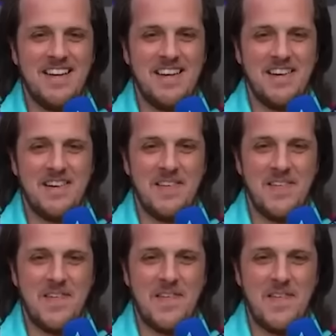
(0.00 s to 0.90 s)

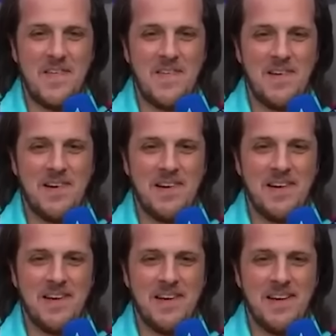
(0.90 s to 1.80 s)

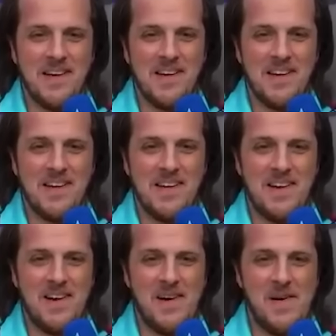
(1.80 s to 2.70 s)
This person isn't speaking.